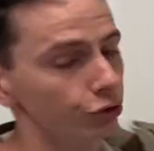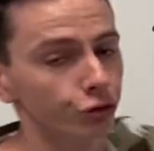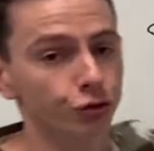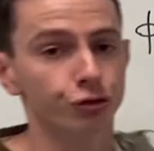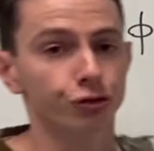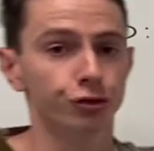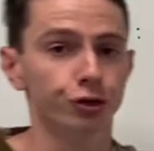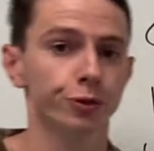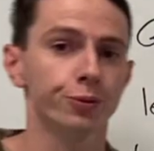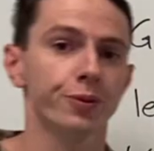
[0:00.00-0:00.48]

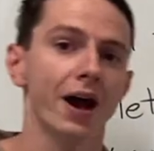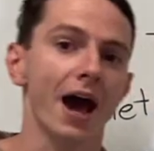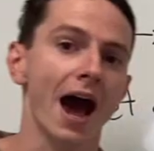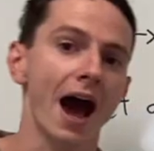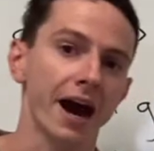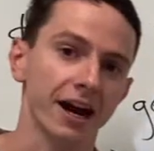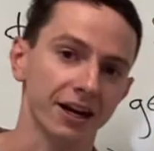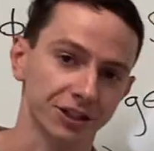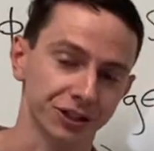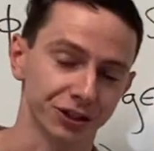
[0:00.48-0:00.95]
called group
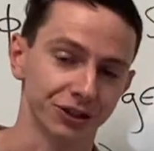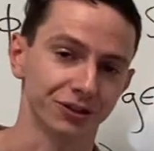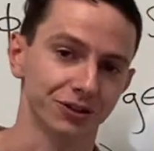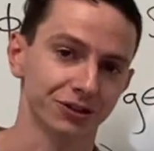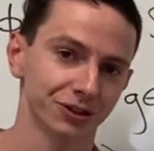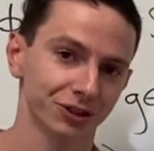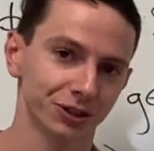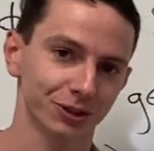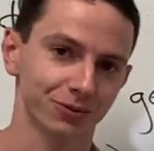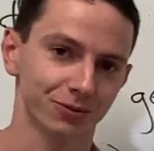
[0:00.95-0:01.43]

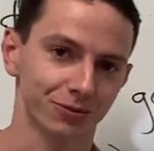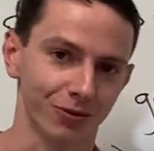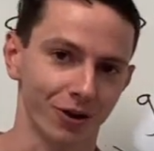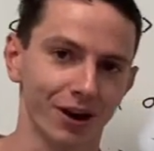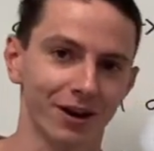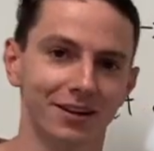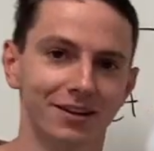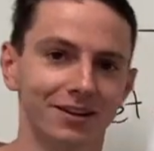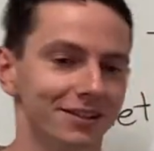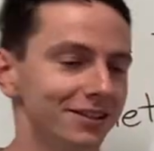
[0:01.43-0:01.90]
actions,
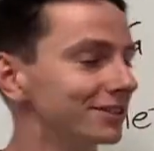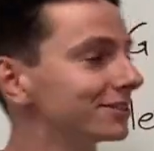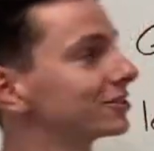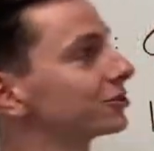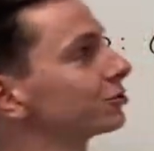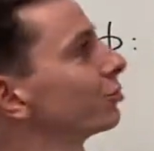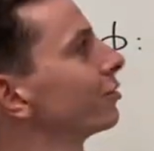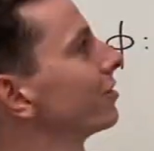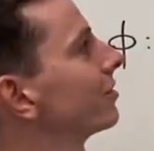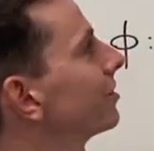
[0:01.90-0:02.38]
right? And
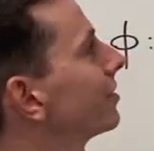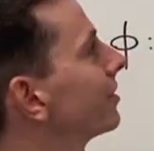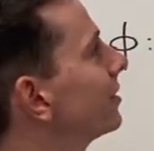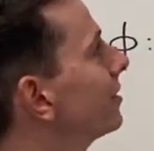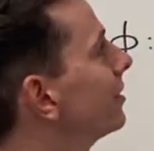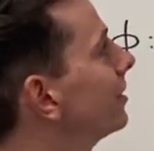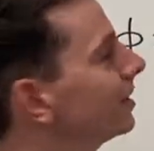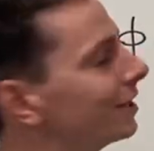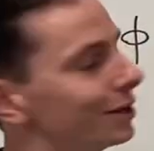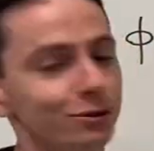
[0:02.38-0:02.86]
it's sort of
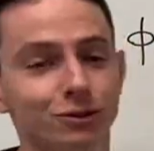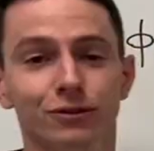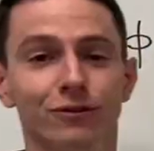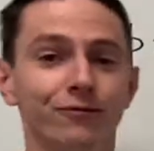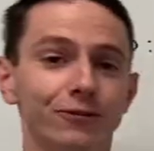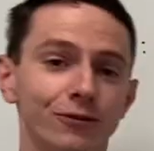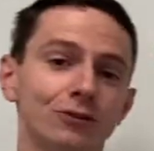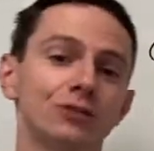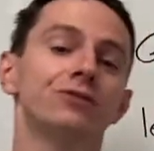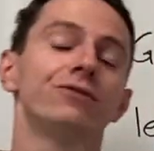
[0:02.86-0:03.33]
it was
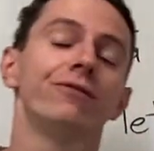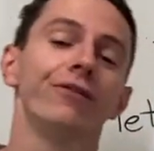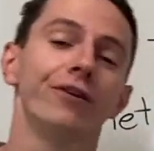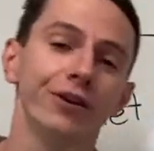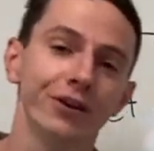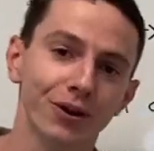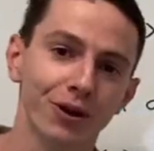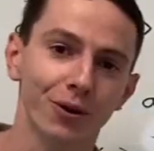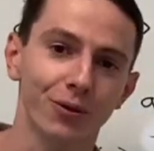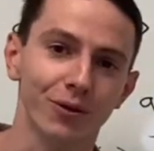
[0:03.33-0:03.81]
the first
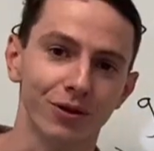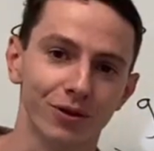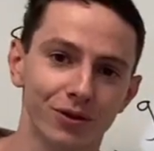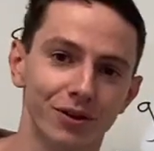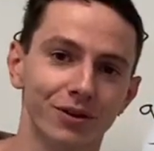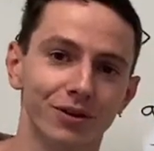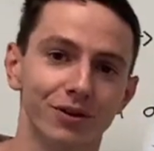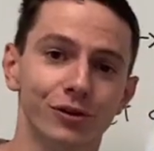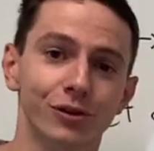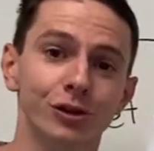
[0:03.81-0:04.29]
video
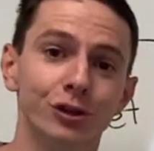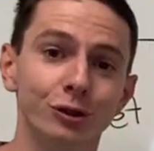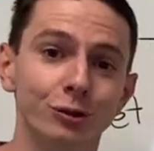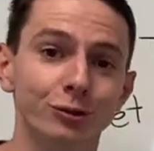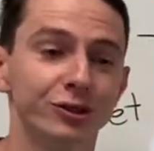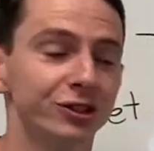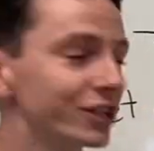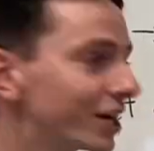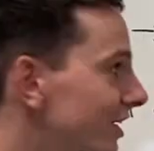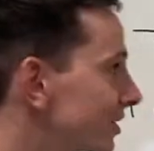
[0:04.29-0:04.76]
in the
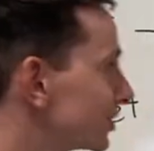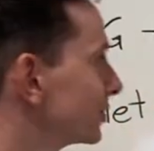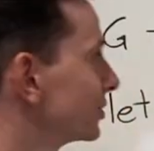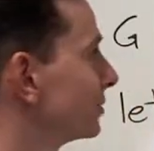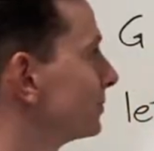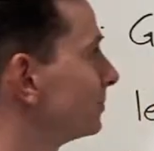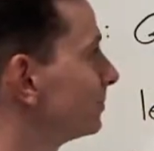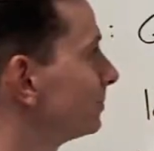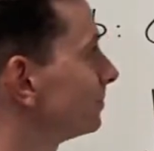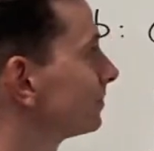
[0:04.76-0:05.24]
new
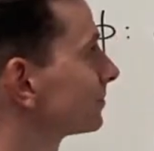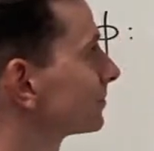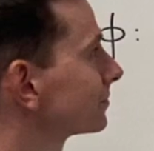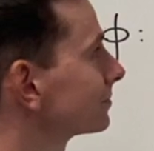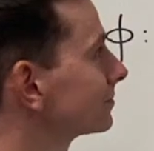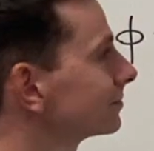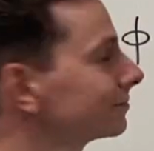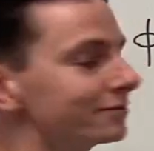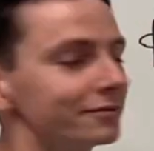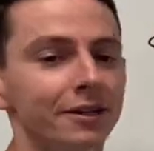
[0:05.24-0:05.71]
section.
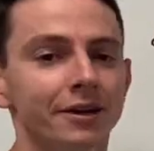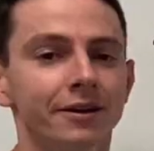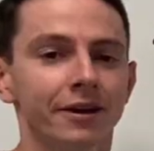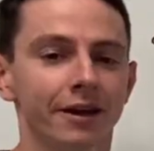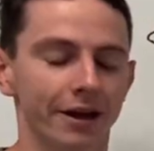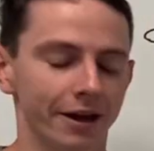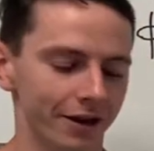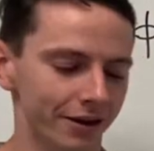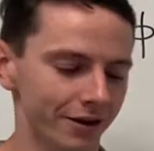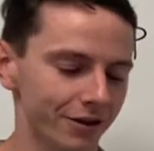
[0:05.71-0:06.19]

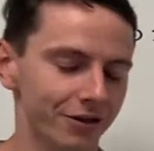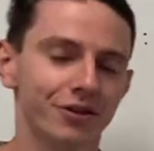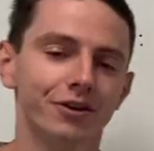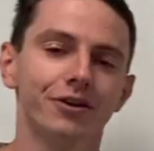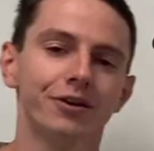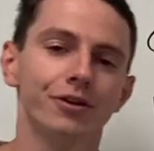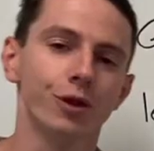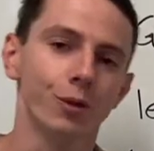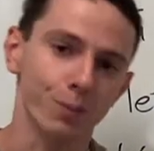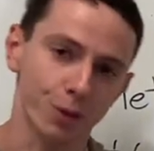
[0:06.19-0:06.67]
And
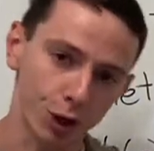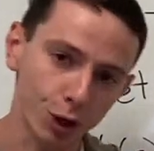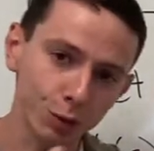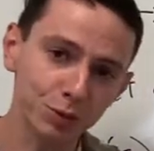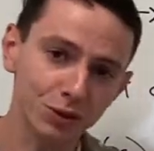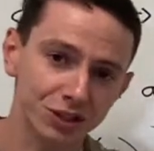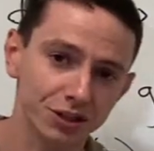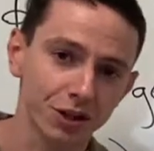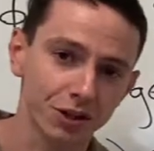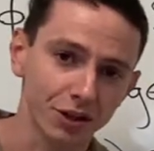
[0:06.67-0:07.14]
the
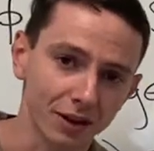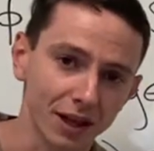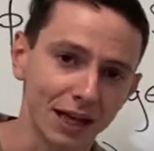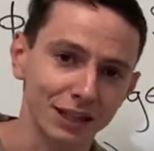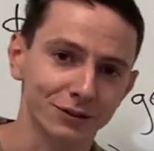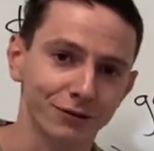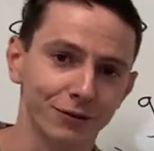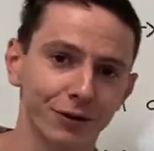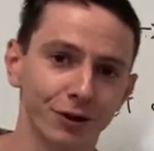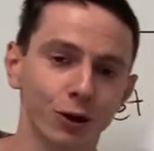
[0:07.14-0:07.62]
purpose of the
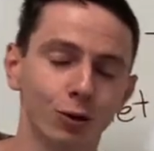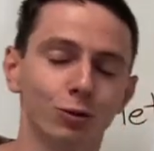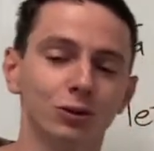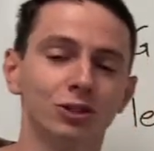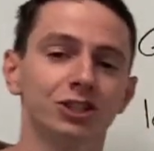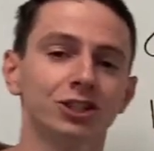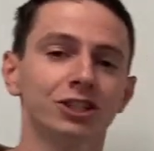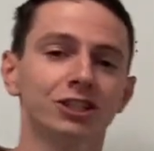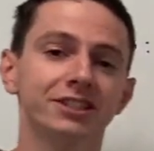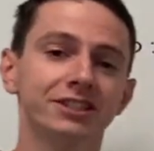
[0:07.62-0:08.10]
last video
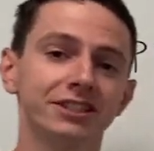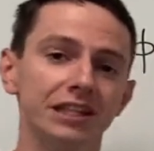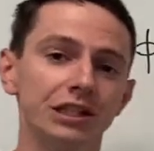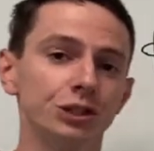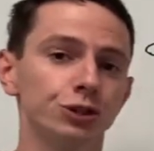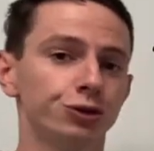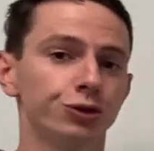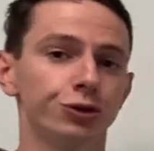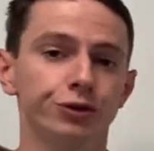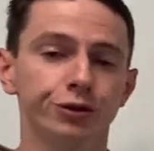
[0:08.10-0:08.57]
was just
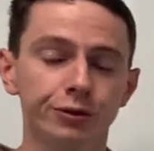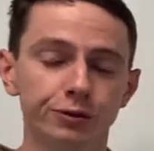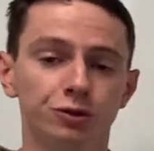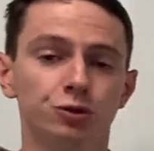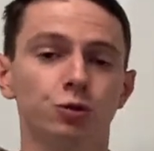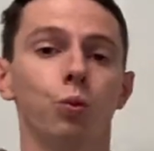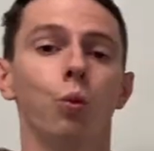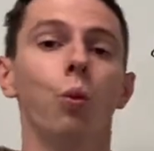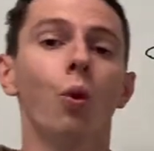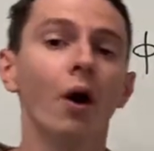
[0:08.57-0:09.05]
to
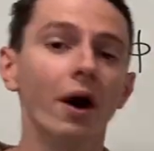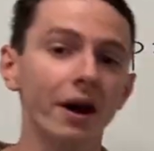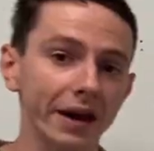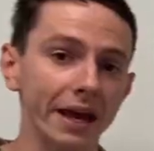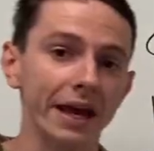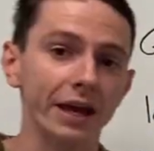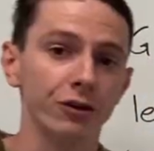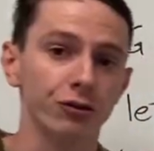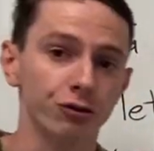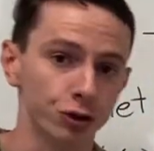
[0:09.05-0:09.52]
introduce
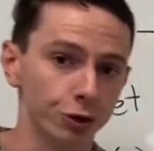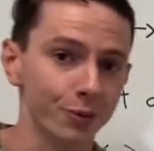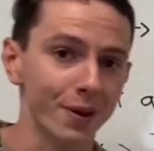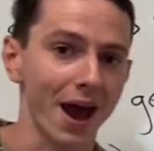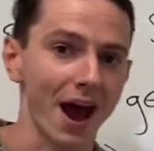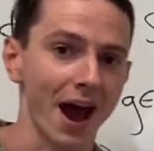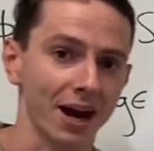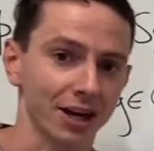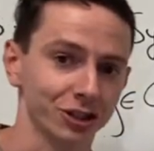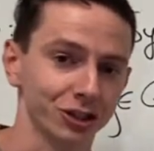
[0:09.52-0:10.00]
what a
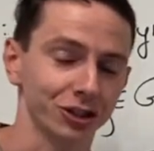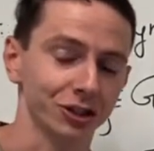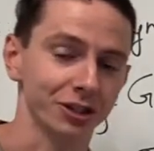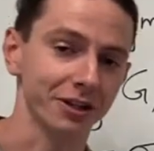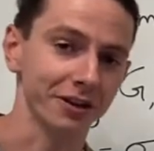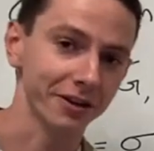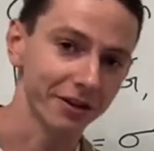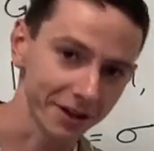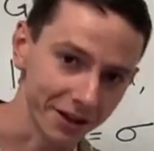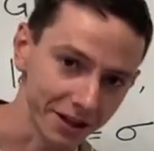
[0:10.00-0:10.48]
group
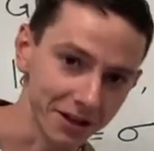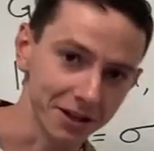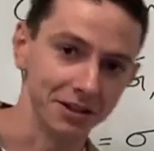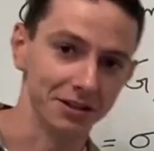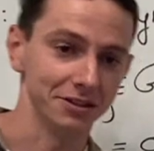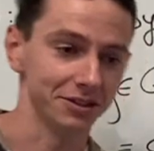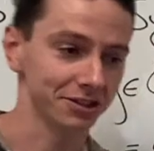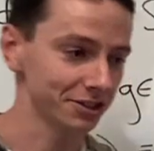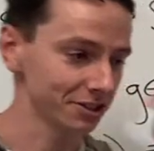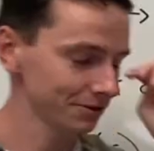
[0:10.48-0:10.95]
action
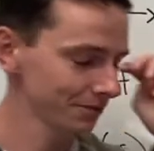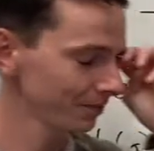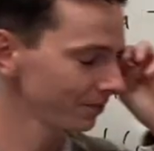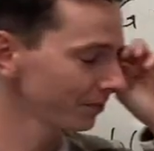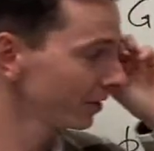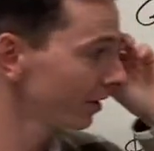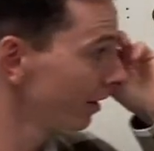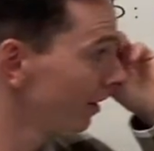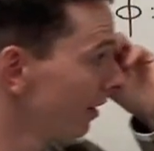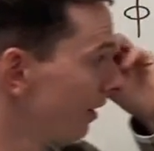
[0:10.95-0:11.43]

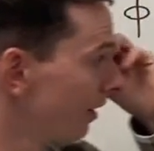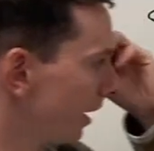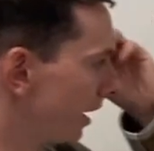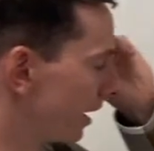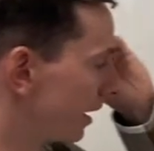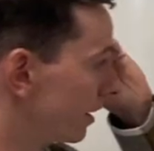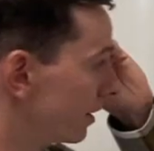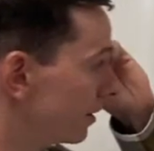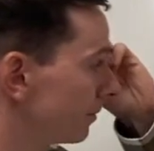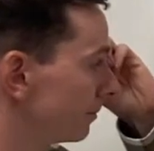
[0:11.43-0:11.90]
is.
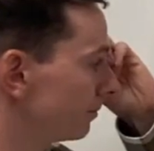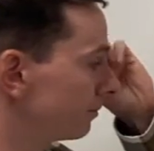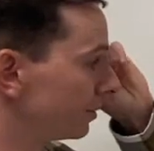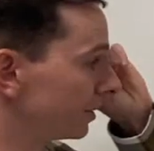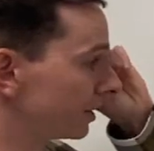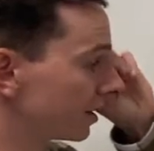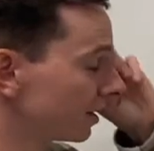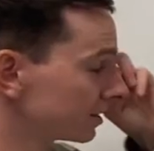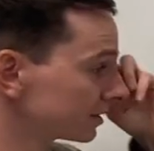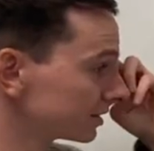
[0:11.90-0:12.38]

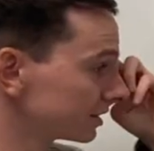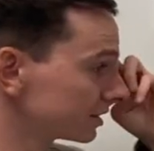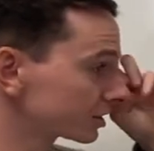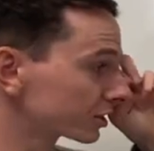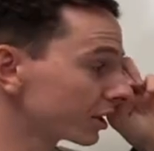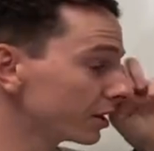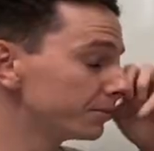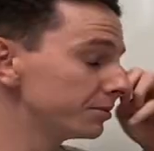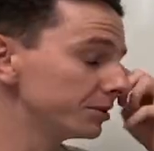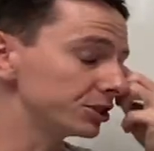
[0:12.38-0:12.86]
And because
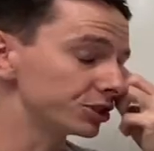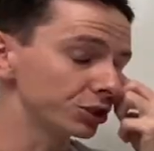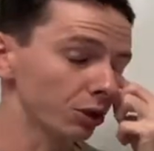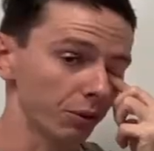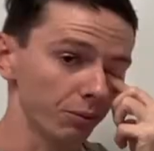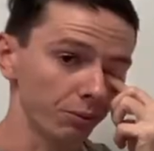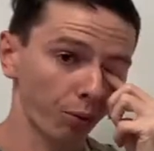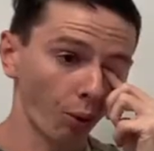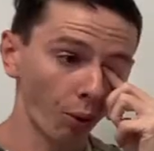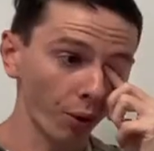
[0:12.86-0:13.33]
it's gonna be
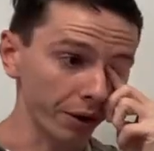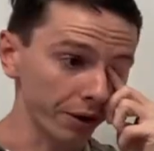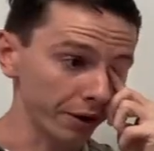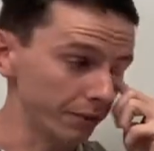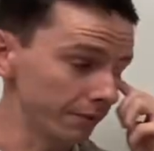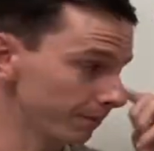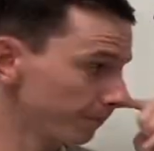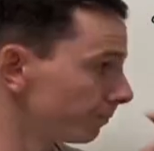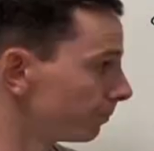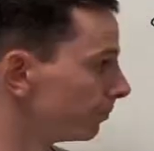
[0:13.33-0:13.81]
so
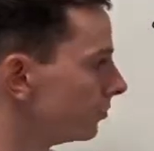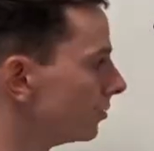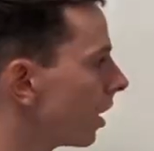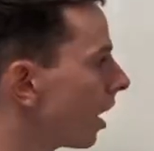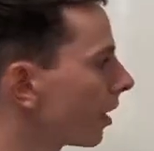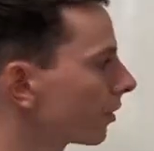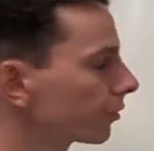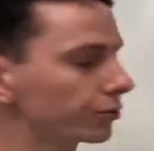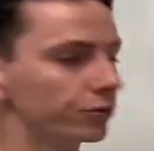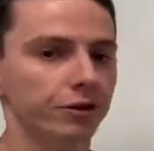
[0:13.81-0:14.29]
important,
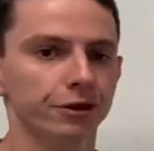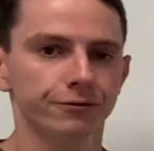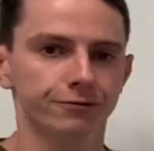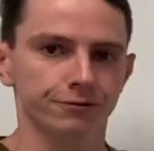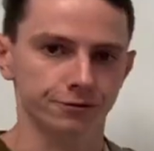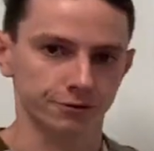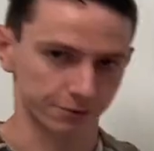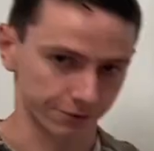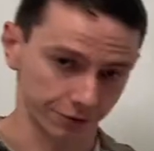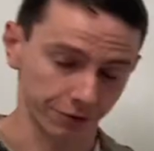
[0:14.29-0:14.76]
not
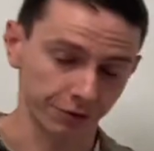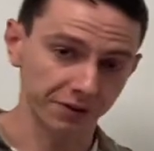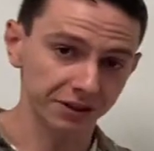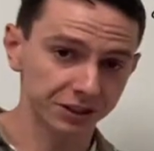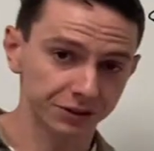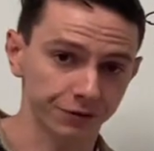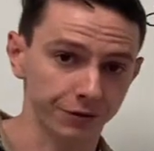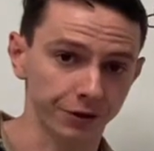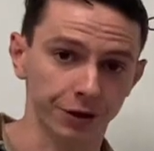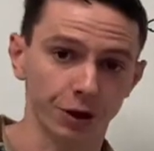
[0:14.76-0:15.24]
only for
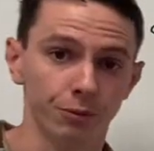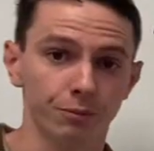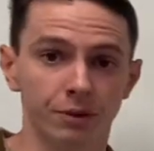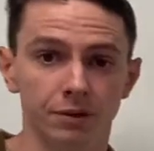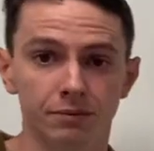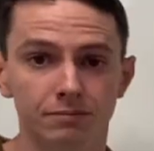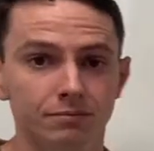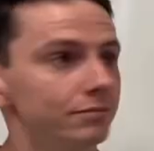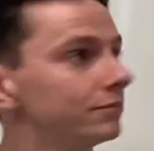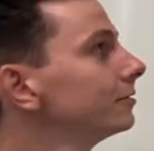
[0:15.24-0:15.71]
this video,
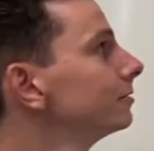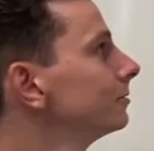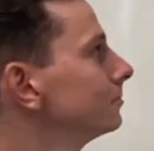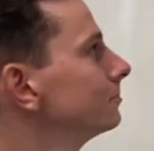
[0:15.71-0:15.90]
but